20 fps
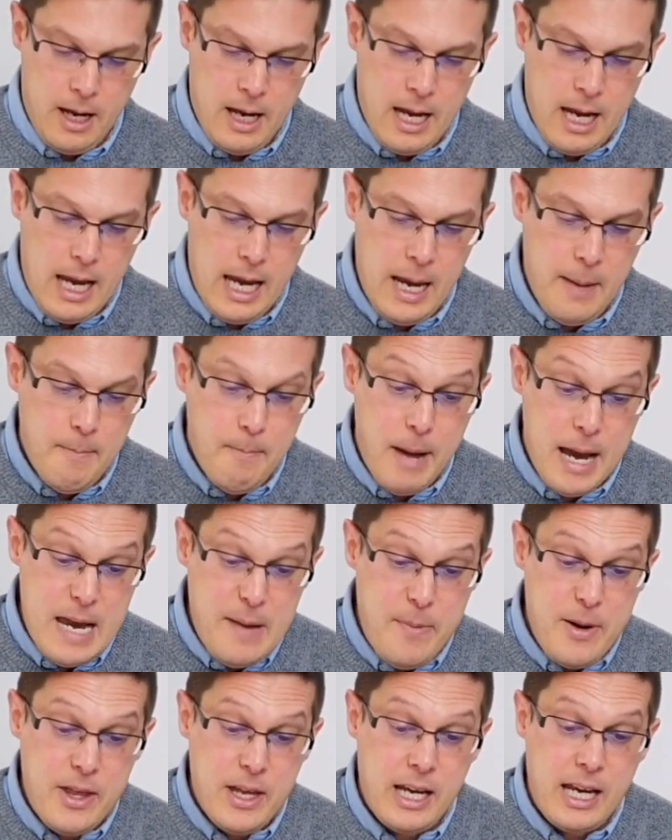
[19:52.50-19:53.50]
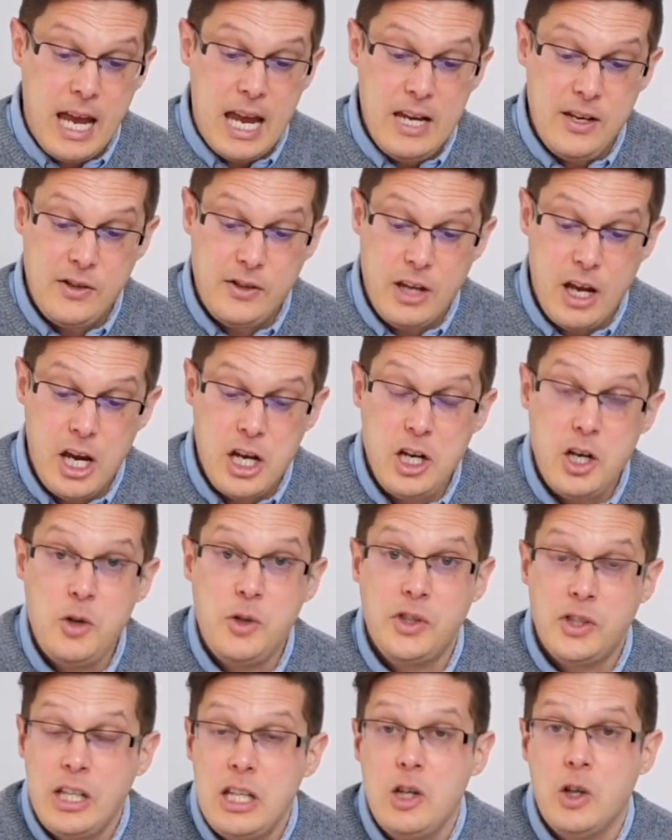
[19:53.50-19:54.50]
It may be the case that you
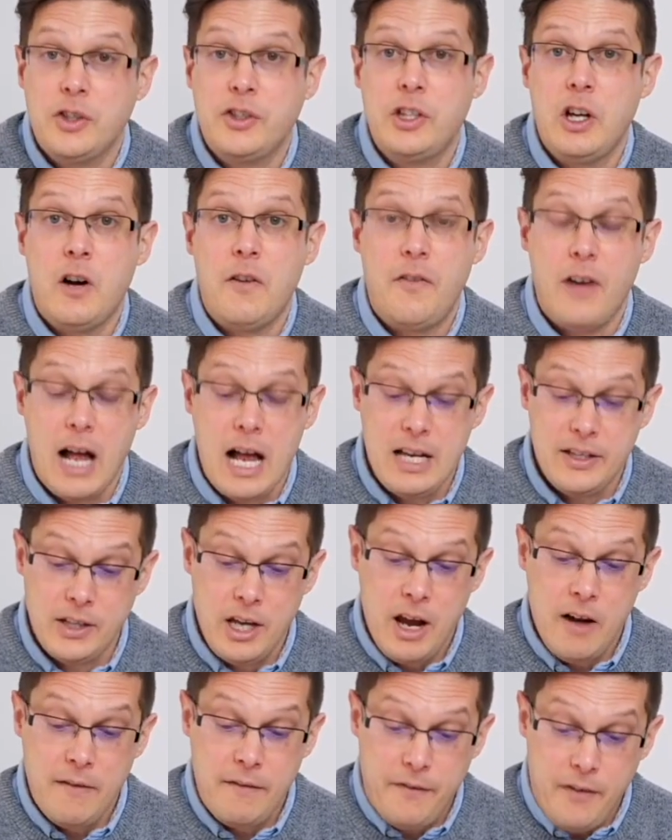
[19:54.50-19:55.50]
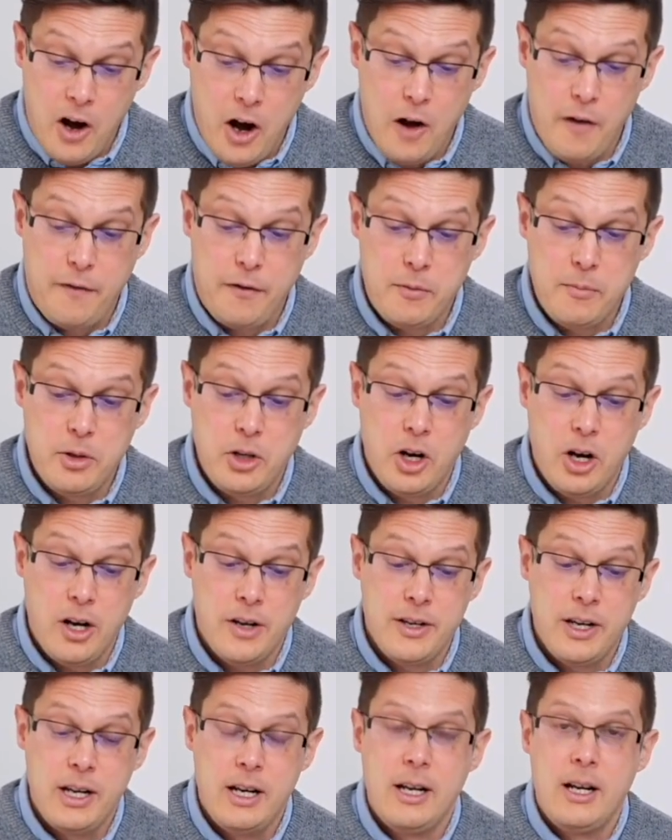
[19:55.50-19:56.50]
see yourself as far from God,
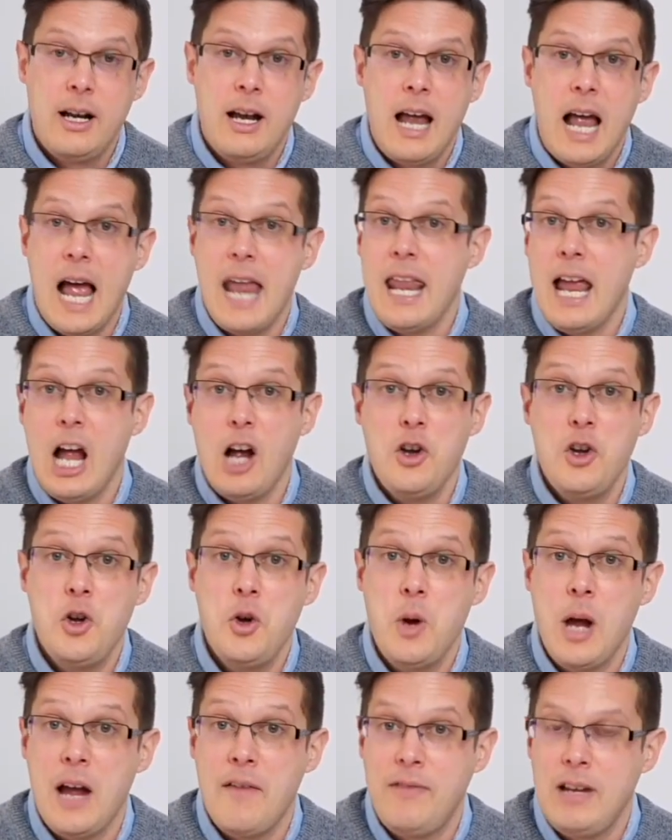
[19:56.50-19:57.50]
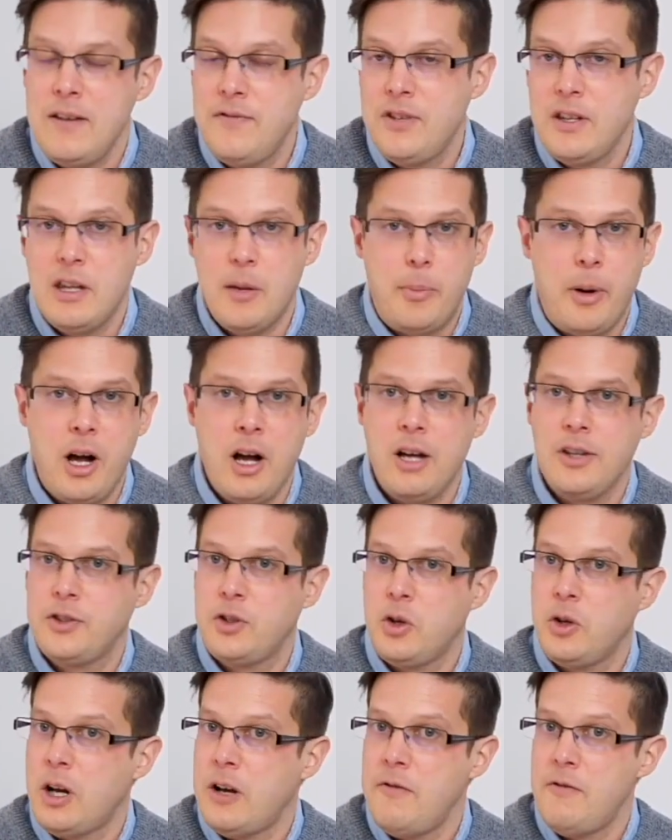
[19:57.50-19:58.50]
and how you have lived in the past,
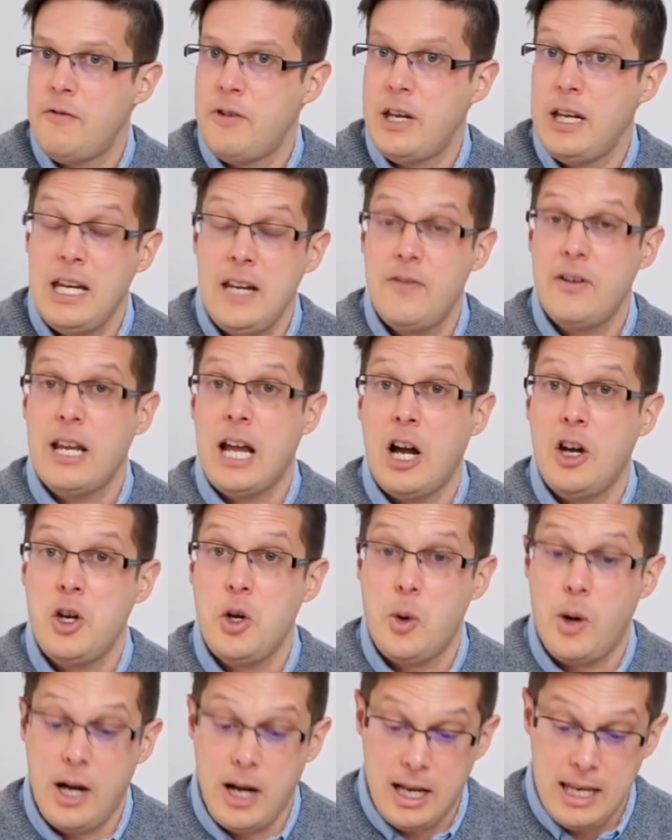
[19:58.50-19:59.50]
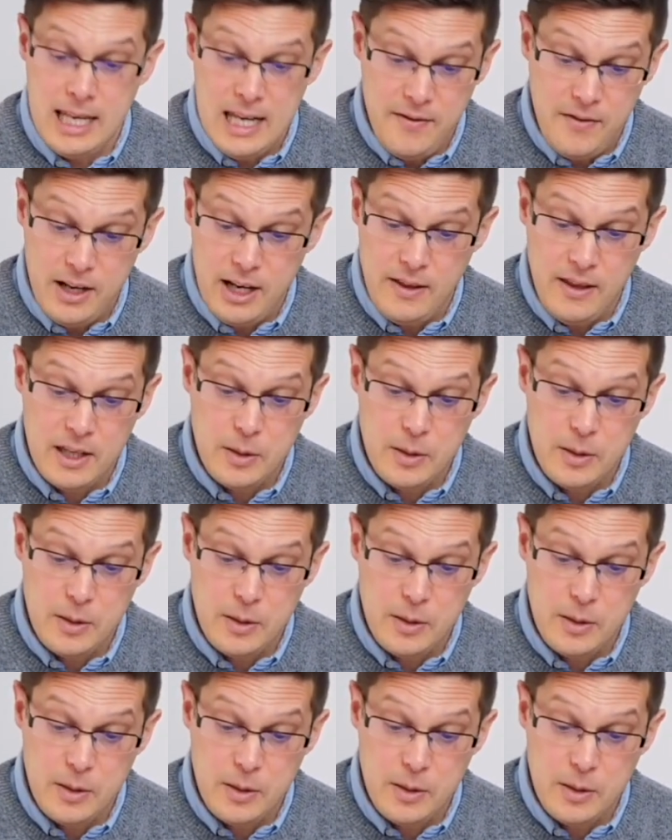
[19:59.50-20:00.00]
or even how you are living in this